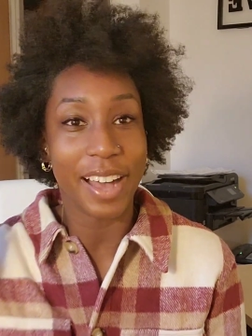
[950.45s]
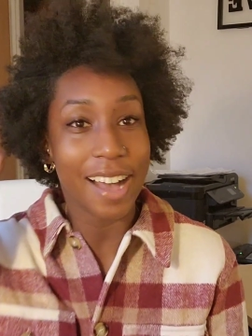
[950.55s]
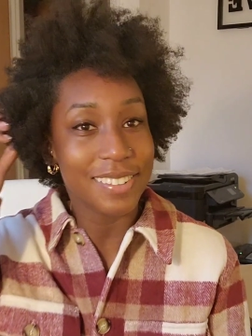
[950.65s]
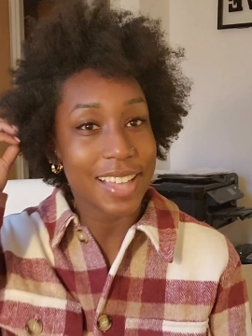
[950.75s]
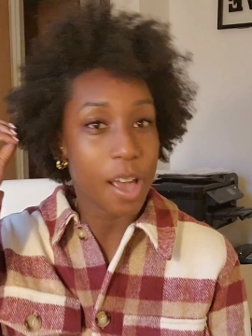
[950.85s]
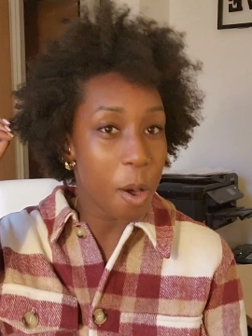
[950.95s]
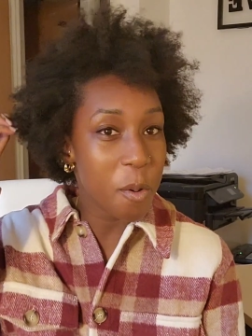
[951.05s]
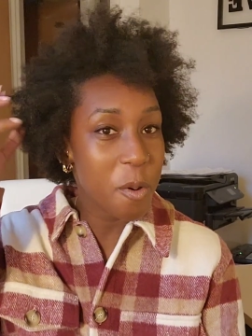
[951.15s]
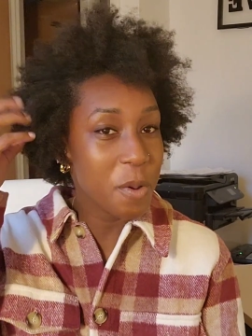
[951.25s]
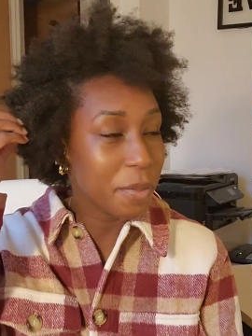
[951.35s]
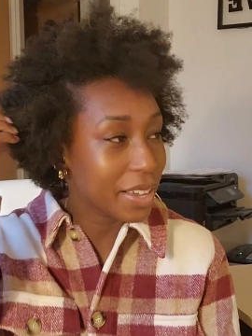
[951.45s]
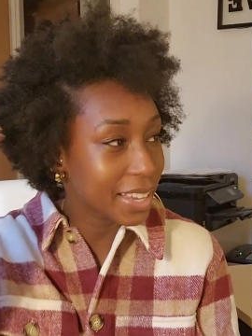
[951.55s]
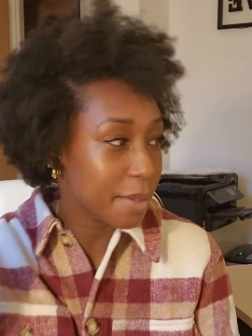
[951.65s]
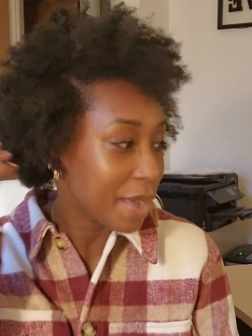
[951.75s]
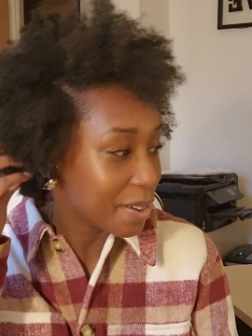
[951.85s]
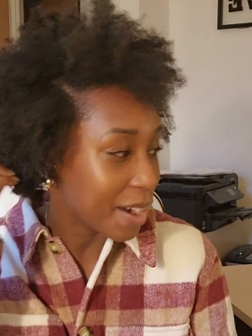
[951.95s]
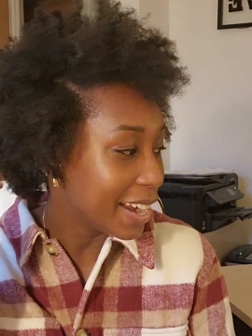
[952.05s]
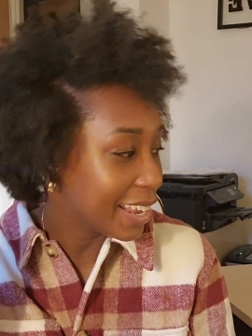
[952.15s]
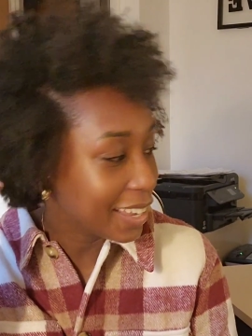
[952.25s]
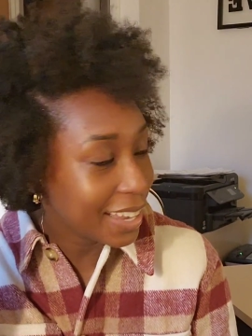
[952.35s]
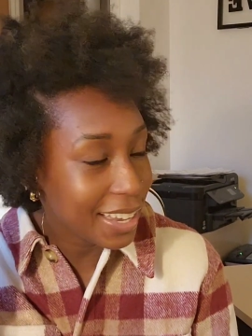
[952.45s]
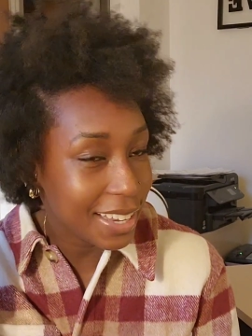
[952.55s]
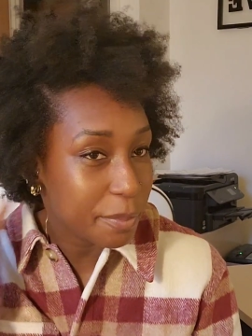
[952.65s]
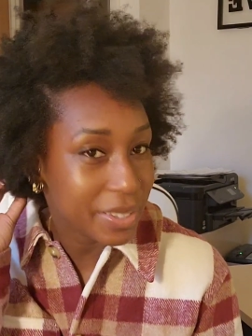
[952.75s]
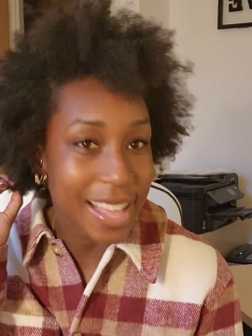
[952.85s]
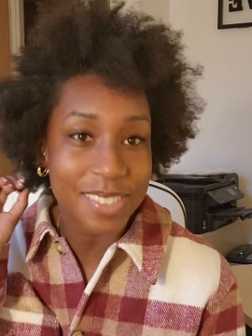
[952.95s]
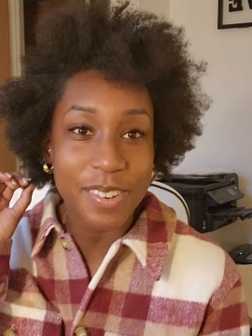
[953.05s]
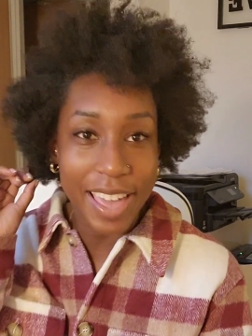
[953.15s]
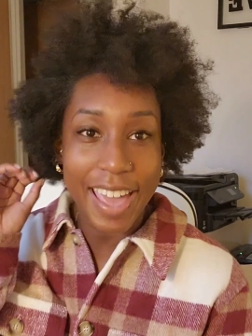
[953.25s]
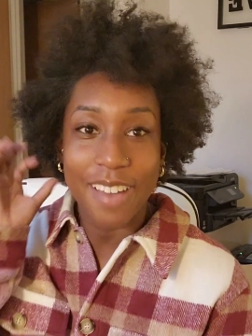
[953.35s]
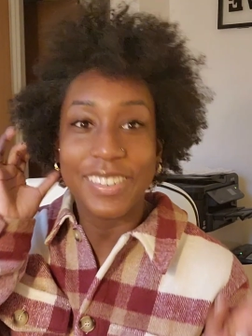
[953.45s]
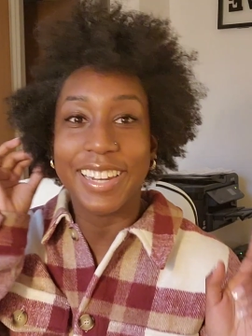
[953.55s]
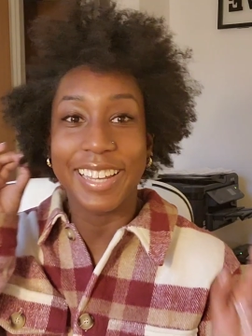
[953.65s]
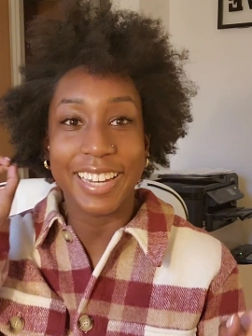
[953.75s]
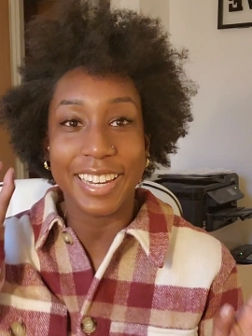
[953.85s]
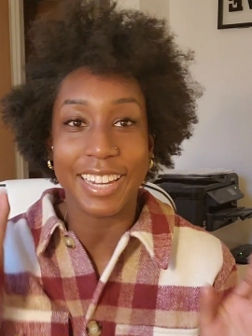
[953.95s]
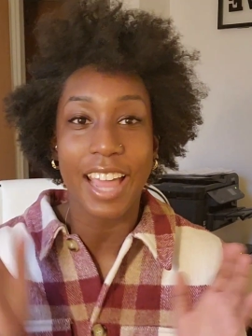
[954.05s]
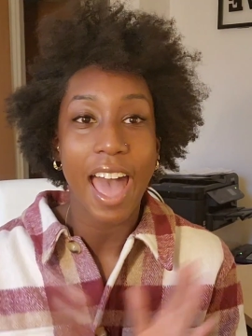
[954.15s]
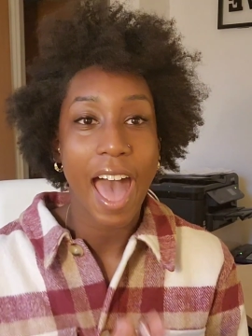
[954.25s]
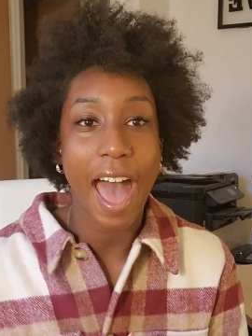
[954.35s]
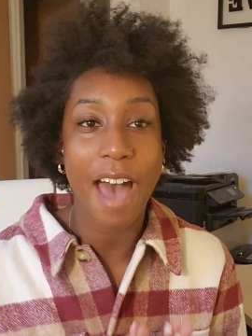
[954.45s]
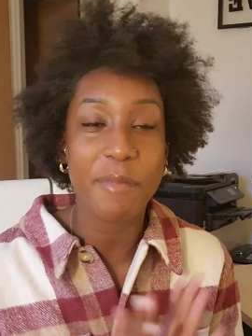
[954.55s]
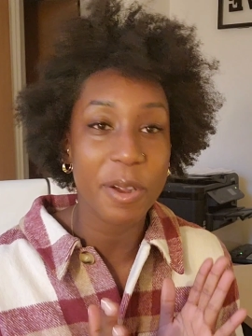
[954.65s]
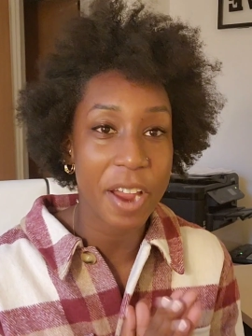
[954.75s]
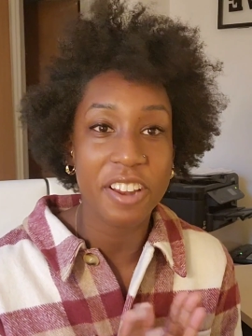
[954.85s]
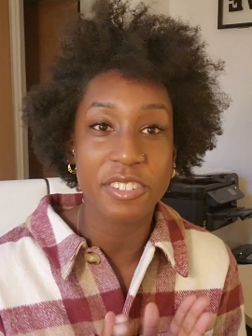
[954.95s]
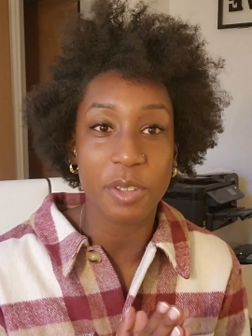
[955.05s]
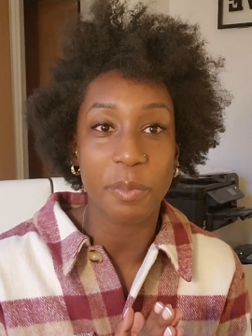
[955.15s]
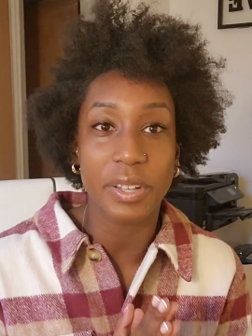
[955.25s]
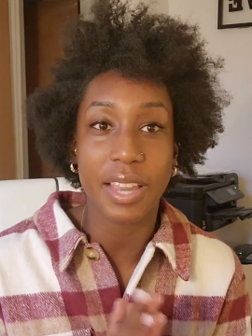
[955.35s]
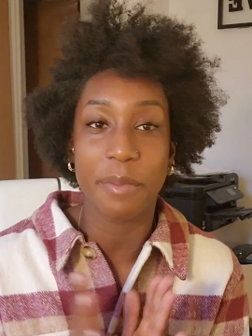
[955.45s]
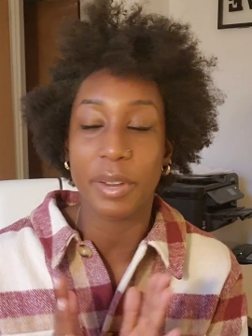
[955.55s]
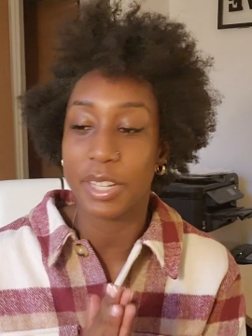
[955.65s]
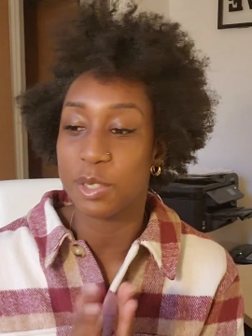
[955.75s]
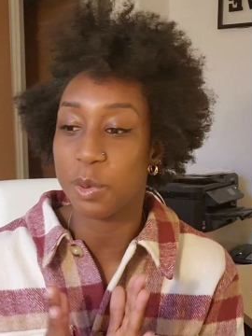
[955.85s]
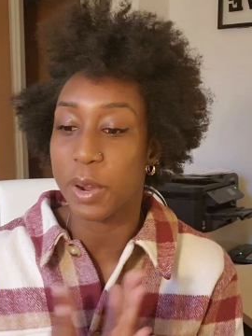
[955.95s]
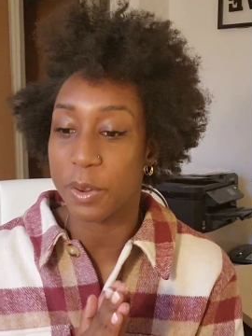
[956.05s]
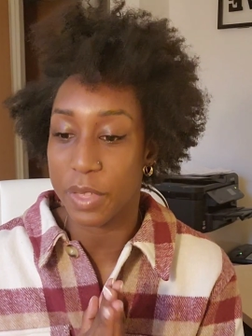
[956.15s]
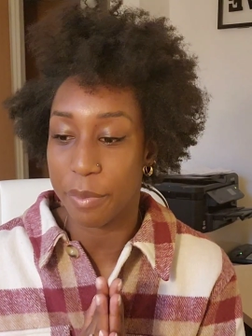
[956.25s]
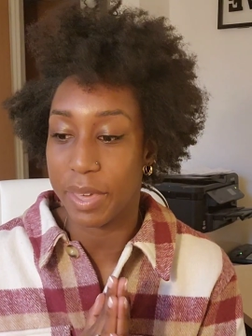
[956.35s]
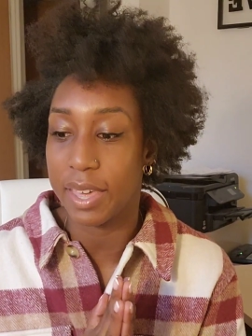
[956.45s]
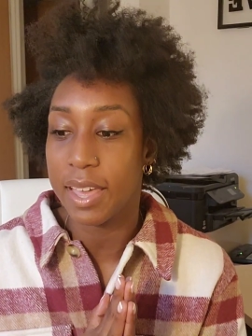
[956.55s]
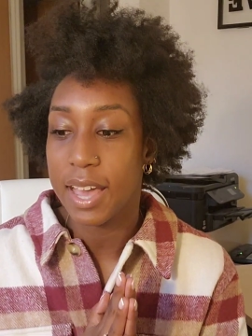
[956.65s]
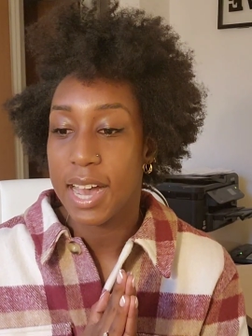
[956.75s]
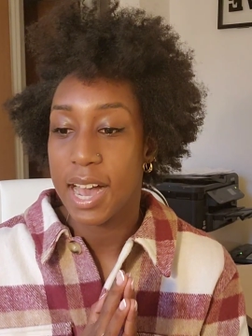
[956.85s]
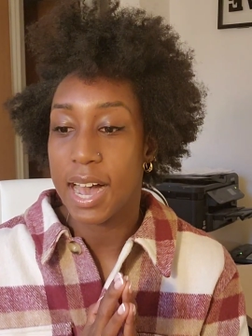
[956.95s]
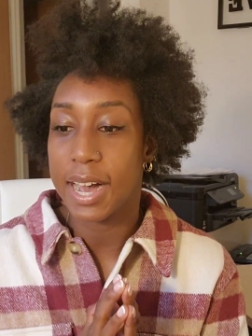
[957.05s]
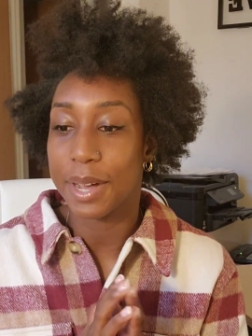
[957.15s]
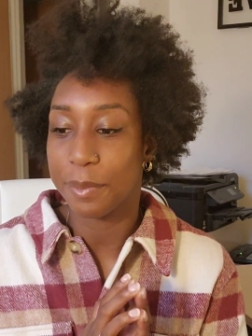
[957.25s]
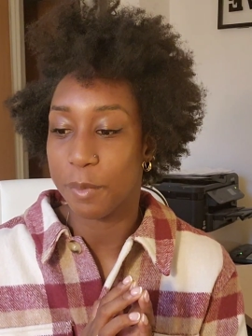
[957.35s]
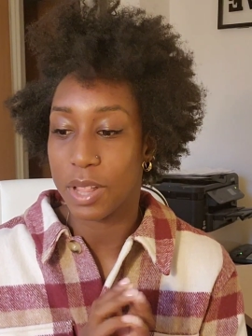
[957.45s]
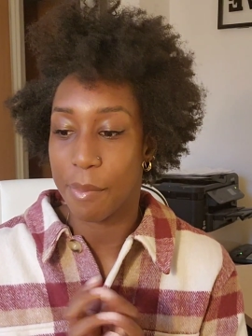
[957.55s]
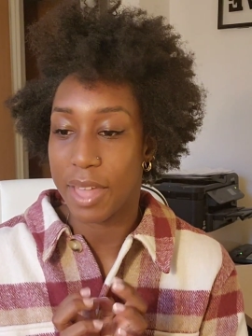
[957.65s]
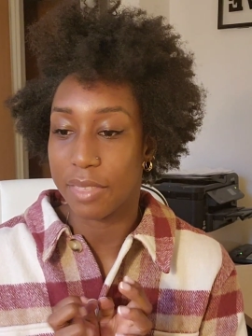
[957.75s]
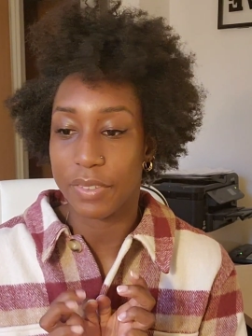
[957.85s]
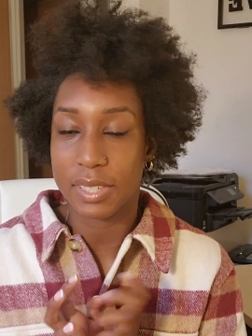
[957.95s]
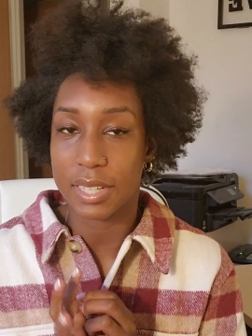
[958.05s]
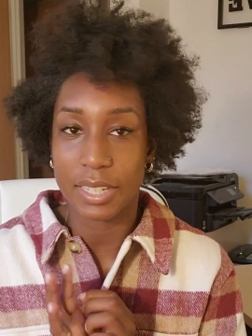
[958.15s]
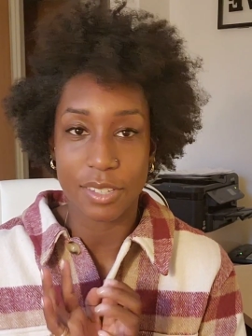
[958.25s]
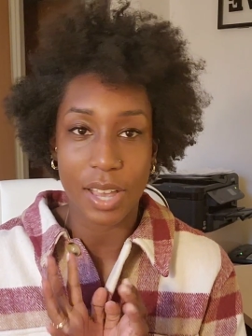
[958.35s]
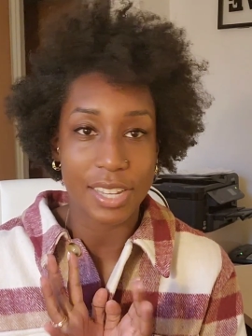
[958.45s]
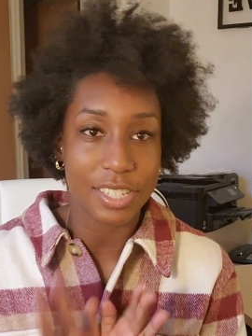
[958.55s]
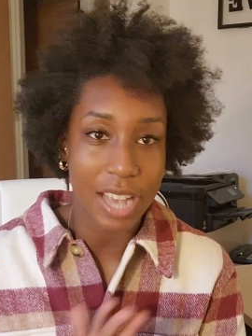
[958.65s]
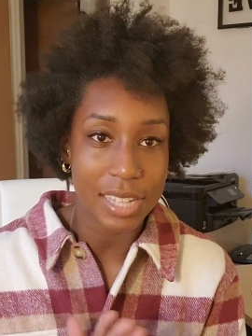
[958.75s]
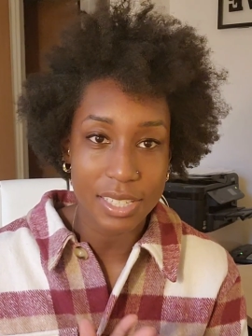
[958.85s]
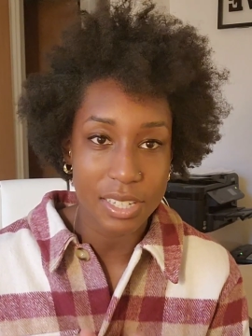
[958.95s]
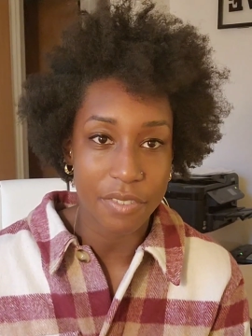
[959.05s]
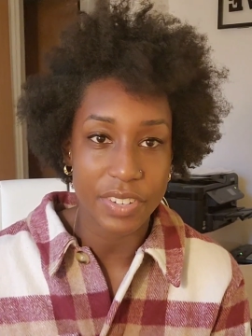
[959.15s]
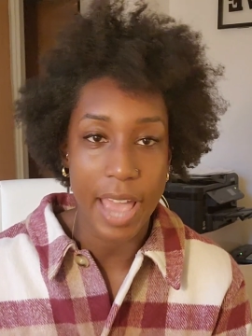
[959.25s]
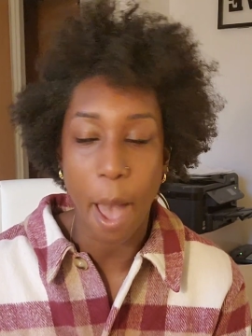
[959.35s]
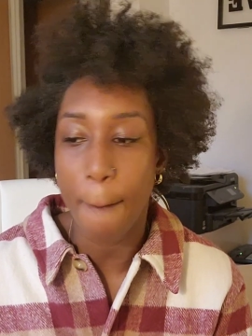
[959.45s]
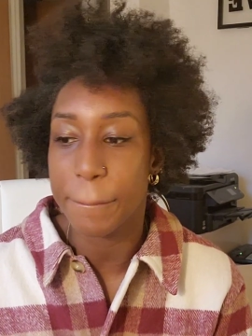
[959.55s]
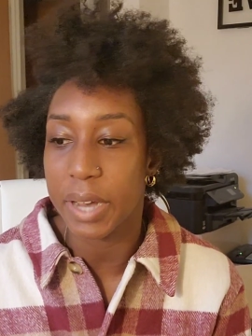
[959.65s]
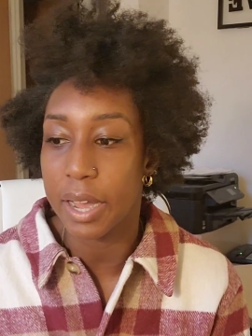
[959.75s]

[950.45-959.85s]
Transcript: But I was like, oh, when am I gonna get my writing in? But that's okay. I'm gonna get it in. I have my writer's notebook that I'm bringing to work with me um, while I'm at the facility, so I can jot stuff down.